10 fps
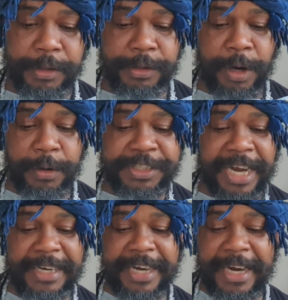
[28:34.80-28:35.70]
Thou
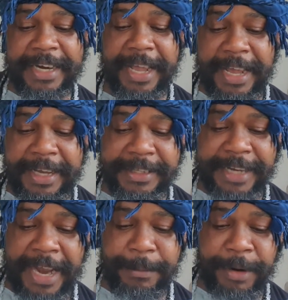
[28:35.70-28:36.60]
shalt not hate
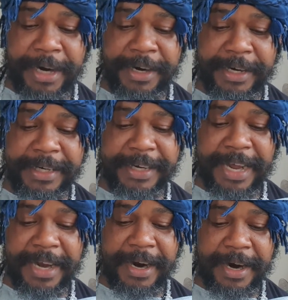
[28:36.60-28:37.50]
thy brother in
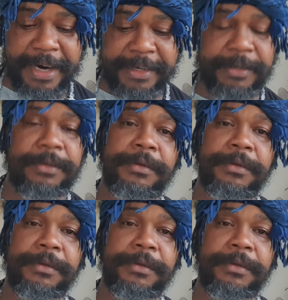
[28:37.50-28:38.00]
thy heart.